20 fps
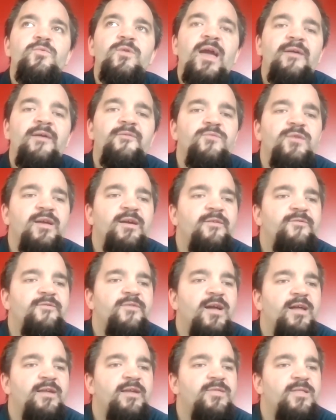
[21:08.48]
we have
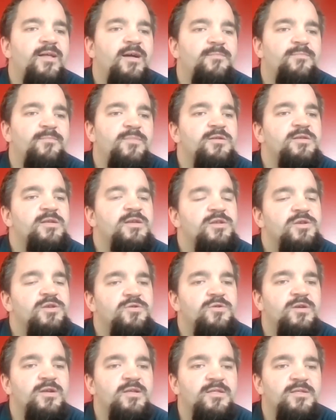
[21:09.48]
kind of a lot of built-in
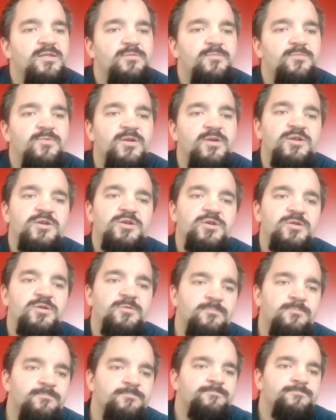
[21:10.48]
choice, which
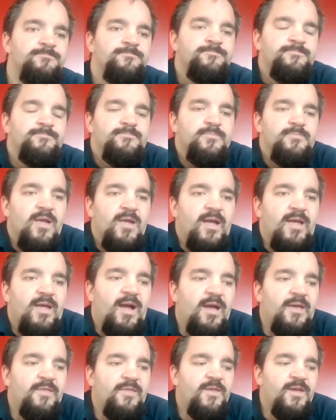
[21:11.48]

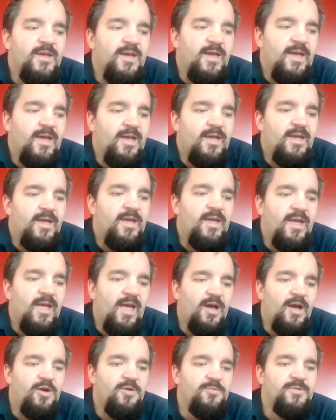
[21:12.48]
I think
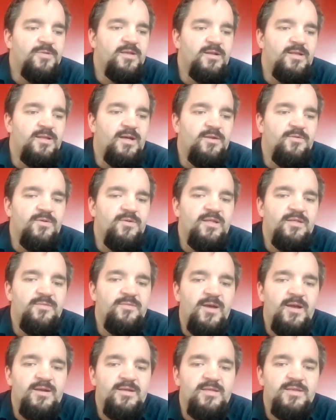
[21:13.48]
it helps in a lot of
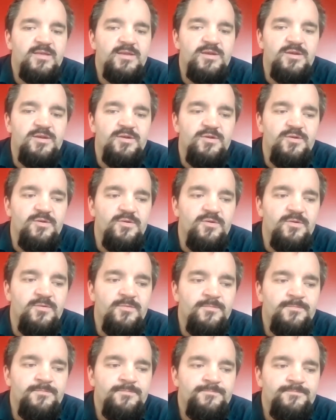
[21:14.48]
respects to
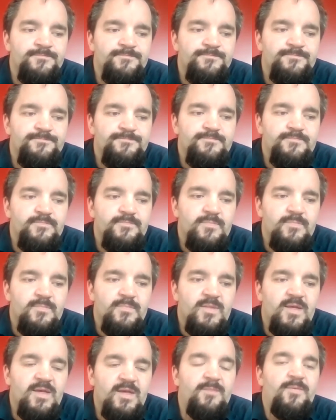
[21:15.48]

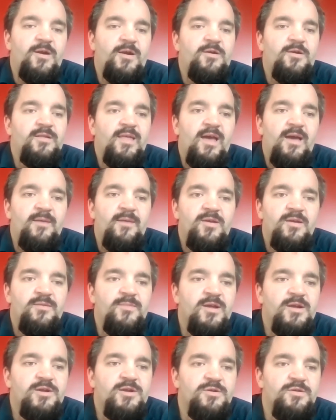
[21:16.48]
keep parents happy
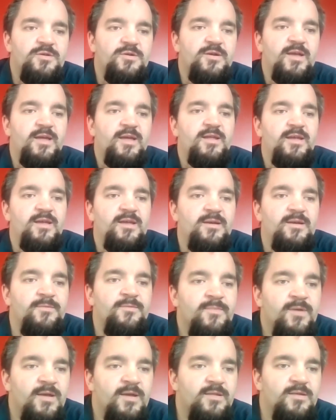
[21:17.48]
and make sure they're getting
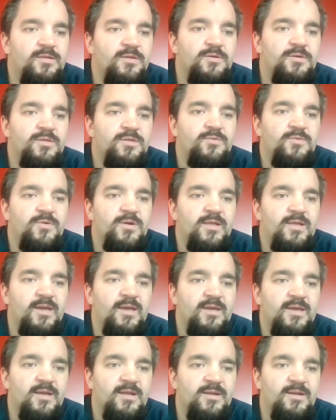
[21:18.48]
as close to what
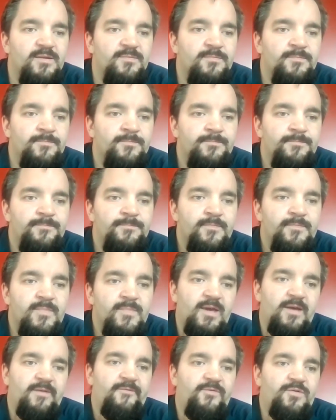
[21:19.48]
they can
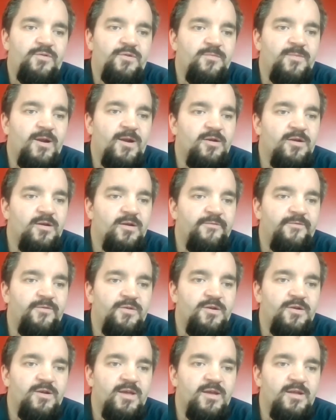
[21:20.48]
get for
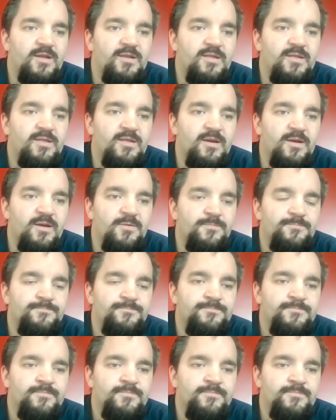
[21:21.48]
their kids. So,